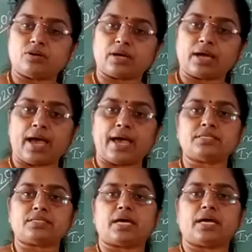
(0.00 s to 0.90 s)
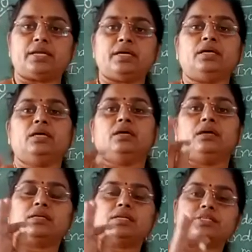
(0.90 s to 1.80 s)
on hands, and it
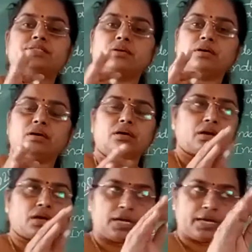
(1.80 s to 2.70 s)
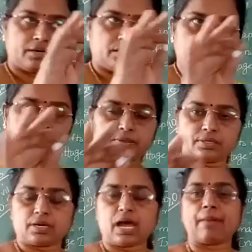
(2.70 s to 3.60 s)
is
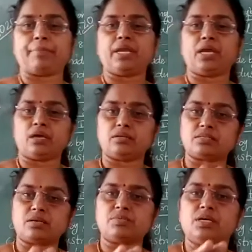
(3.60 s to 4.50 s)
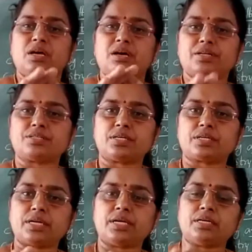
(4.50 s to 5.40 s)
happening in some
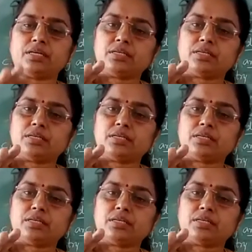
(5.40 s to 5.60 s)
restricted